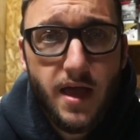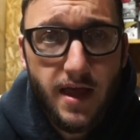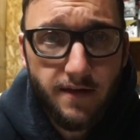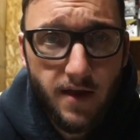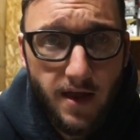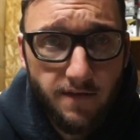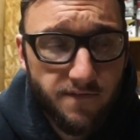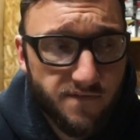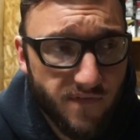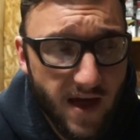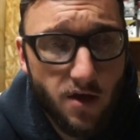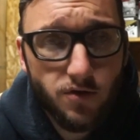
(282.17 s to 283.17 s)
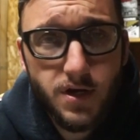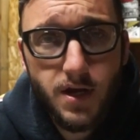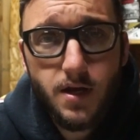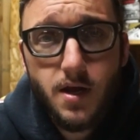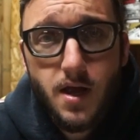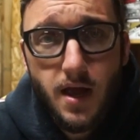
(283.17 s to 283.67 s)
and found
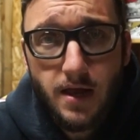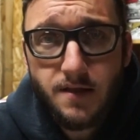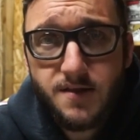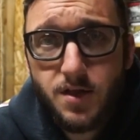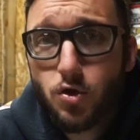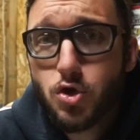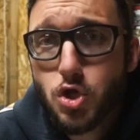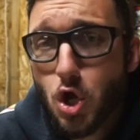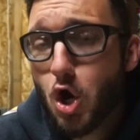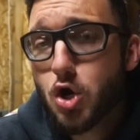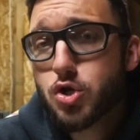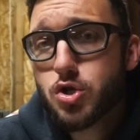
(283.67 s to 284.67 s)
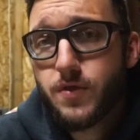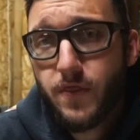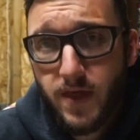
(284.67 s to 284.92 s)
it and still charged